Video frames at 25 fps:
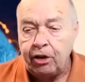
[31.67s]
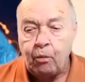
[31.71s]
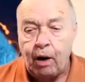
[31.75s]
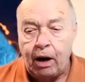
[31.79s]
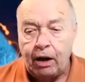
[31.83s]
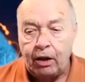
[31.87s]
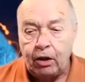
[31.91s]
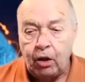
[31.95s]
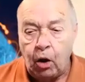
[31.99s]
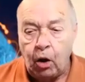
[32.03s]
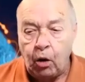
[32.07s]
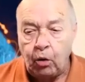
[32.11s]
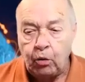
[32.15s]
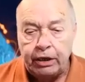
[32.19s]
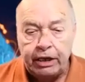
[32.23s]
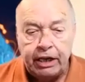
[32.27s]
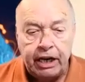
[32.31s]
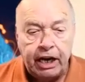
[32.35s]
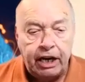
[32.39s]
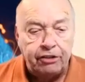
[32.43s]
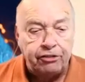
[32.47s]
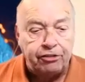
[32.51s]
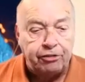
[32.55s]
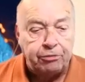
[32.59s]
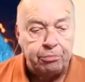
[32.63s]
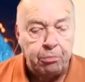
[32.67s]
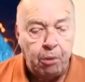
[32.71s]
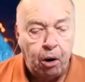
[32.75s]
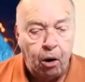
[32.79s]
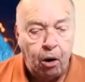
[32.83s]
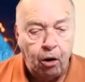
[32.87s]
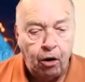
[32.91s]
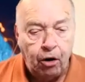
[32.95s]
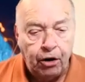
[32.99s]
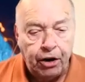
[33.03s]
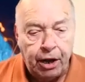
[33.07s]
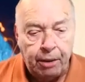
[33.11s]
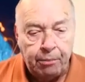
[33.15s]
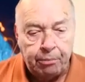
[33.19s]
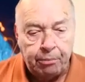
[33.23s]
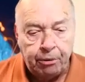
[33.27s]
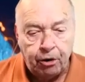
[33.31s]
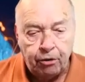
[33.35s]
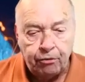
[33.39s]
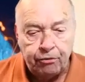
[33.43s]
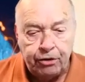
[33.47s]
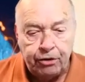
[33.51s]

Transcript: While only a small number